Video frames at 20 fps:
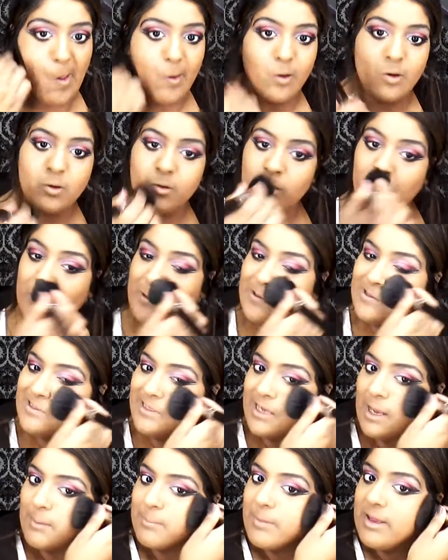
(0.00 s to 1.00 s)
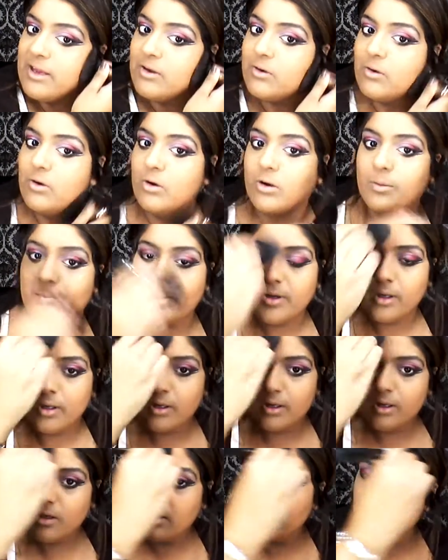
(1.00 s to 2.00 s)
who looks to get makeup,
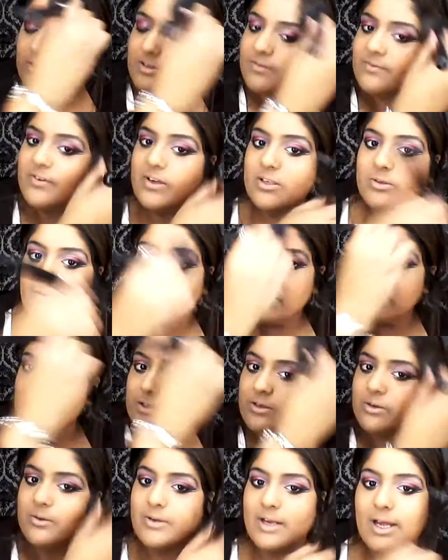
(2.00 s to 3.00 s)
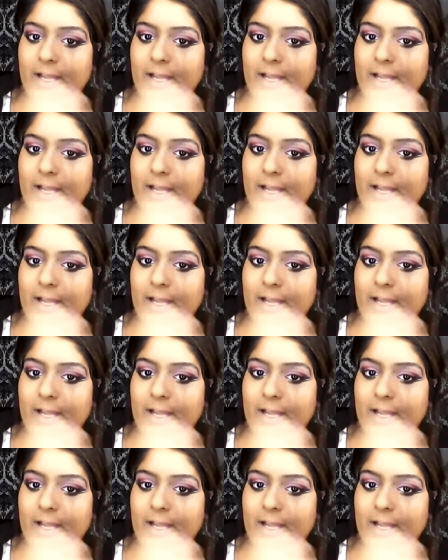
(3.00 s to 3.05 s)
so the first question you would